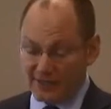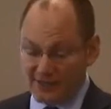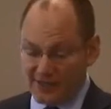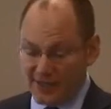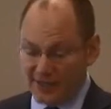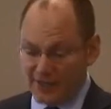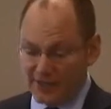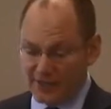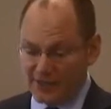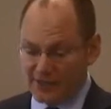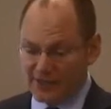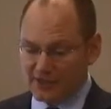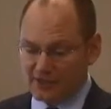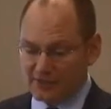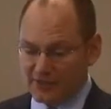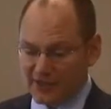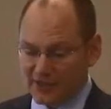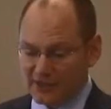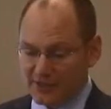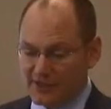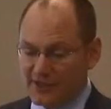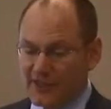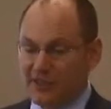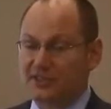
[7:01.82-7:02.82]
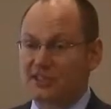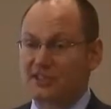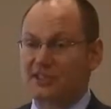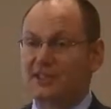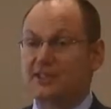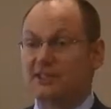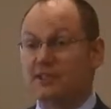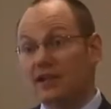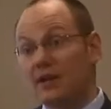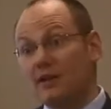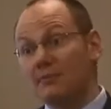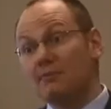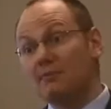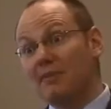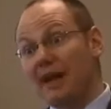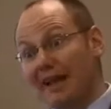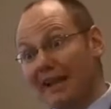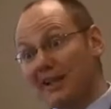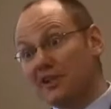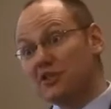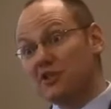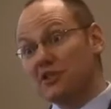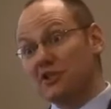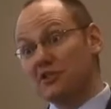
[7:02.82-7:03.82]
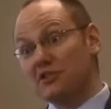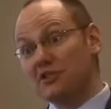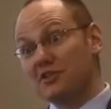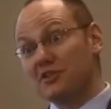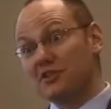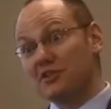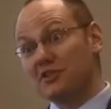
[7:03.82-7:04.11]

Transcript: I can tell you this from my consulting days, managers